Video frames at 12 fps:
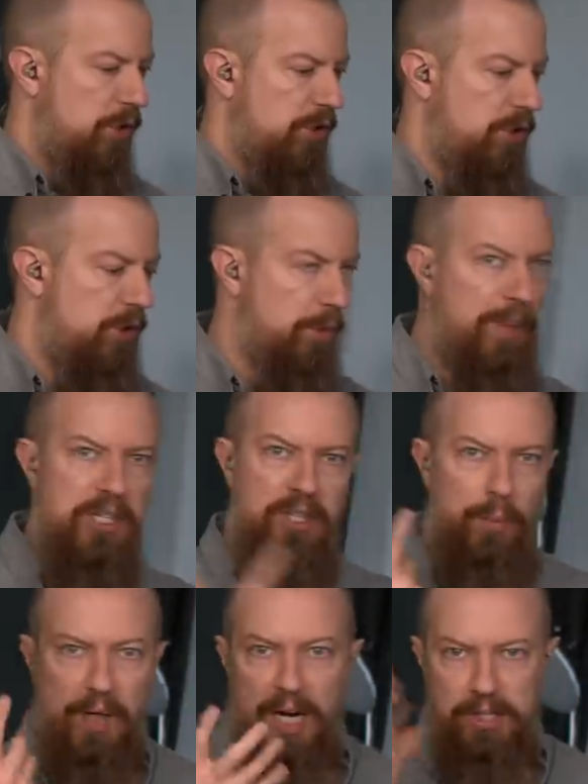to do basically
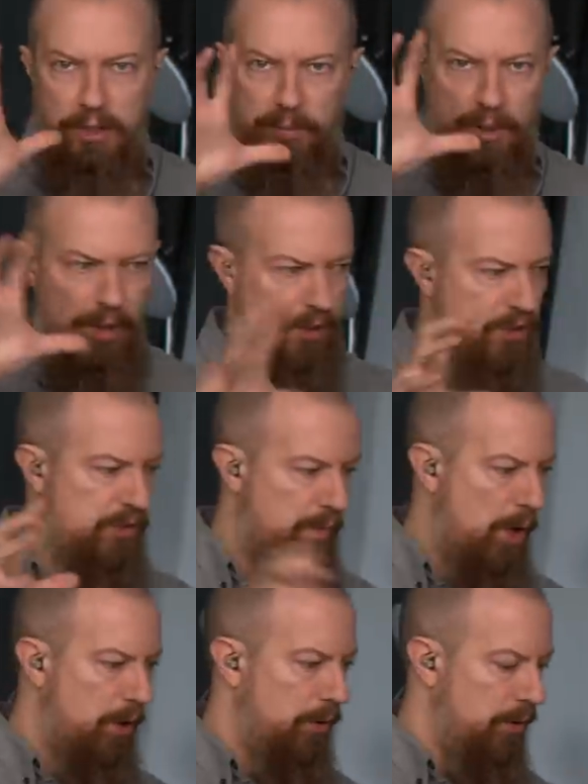what I do, but on a
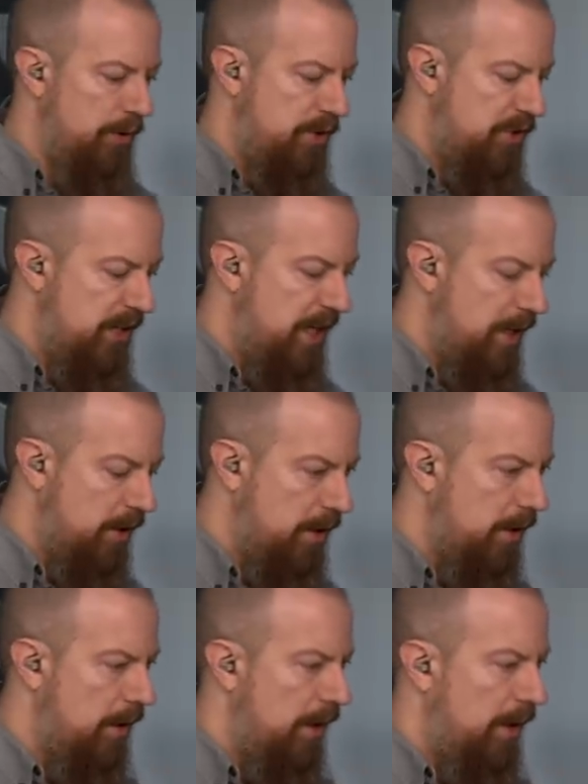smaller
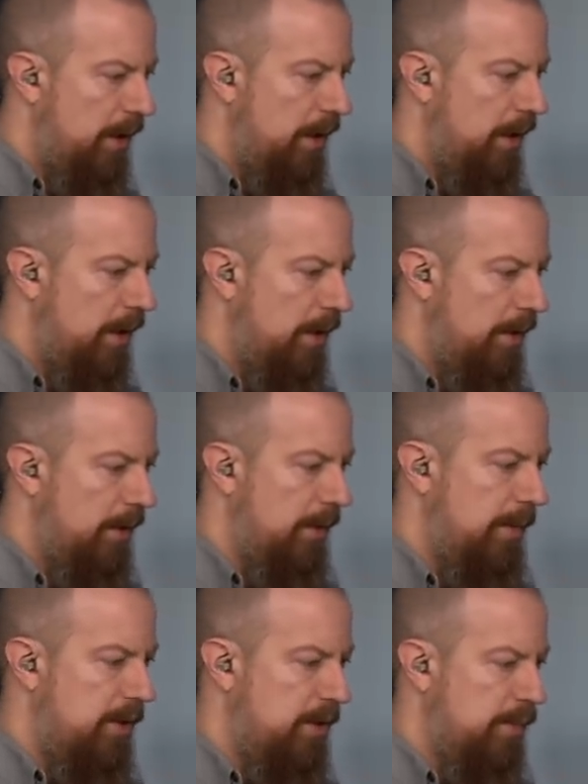scale. Uh, let
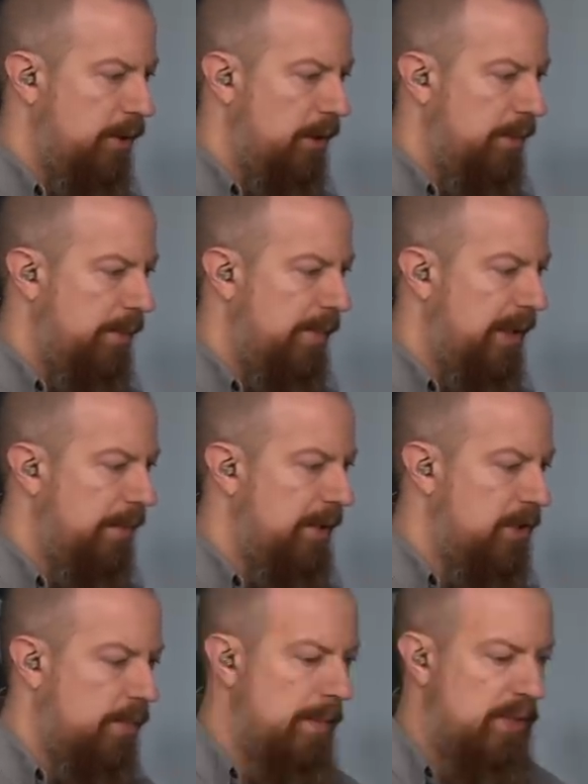me just pull up the
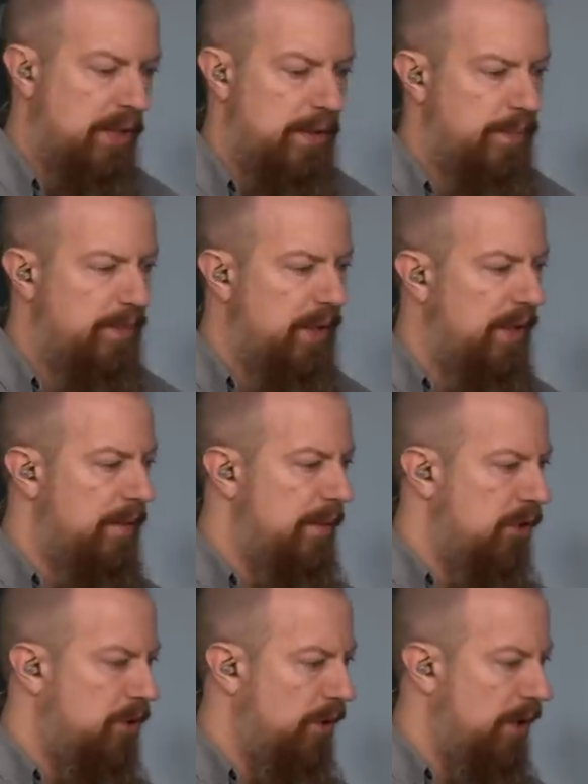Blackmagic website and make
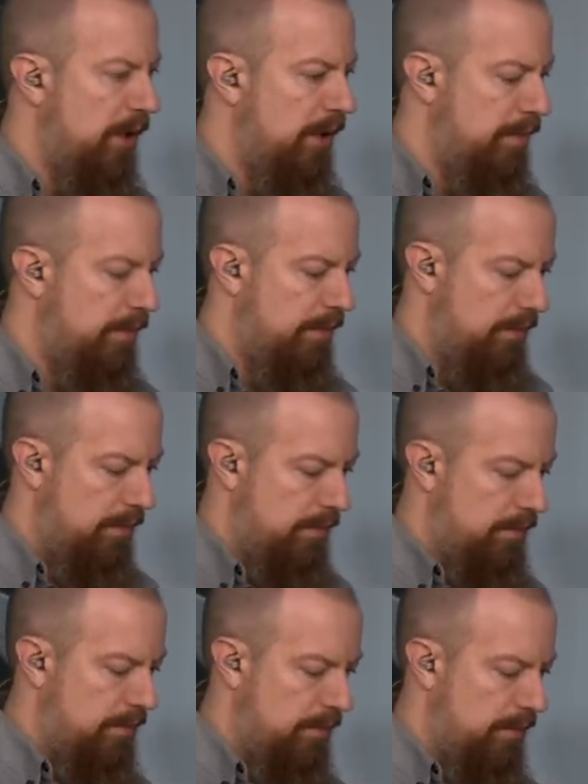sure that I am
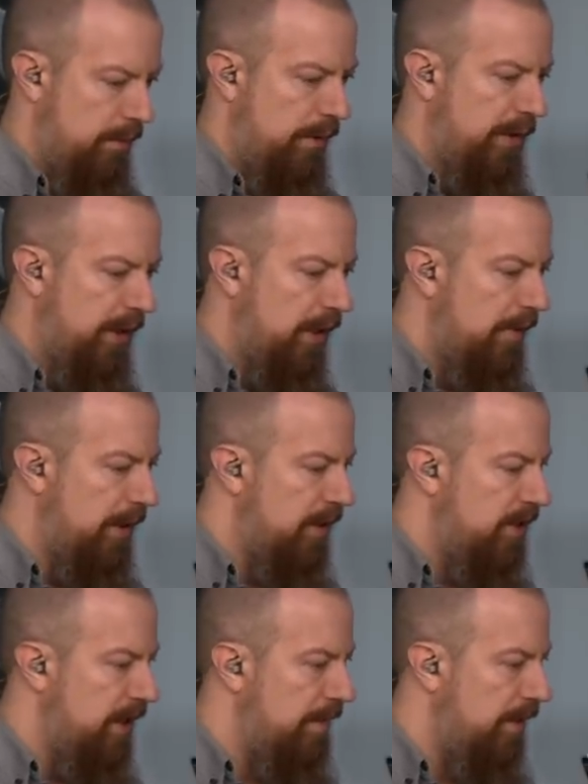thinking about the
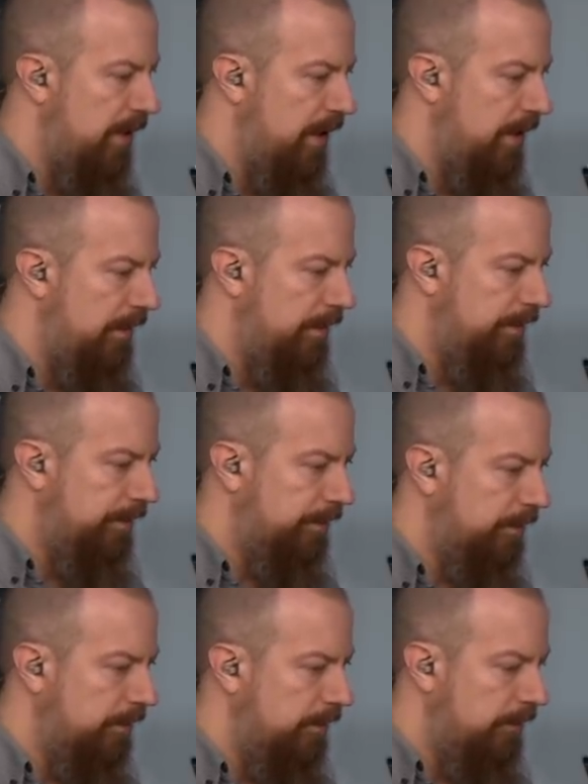same thing.
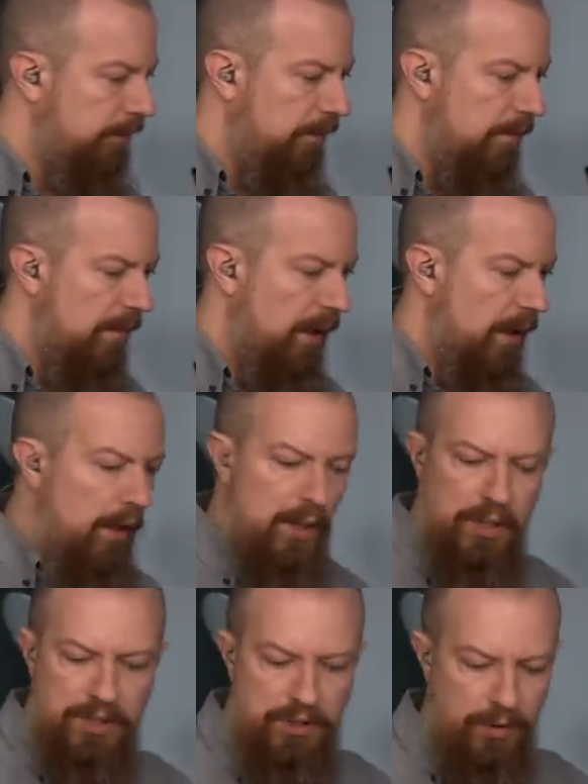
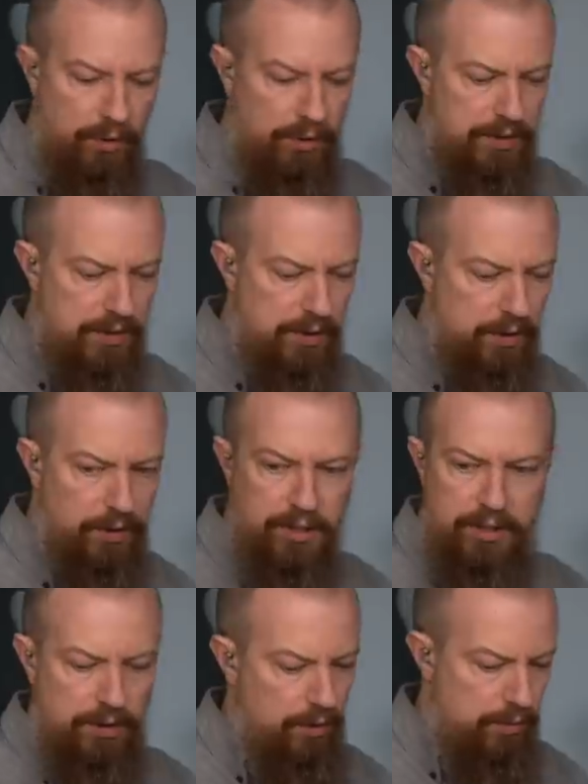So let's see here, let's
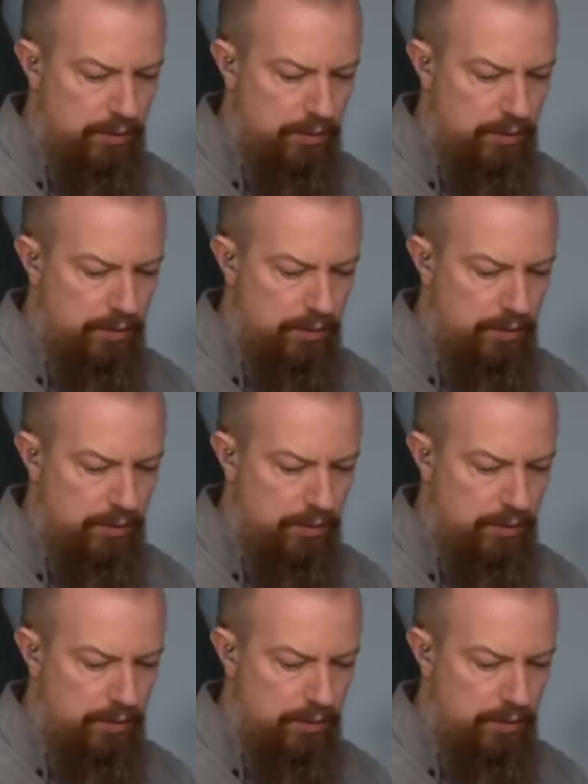go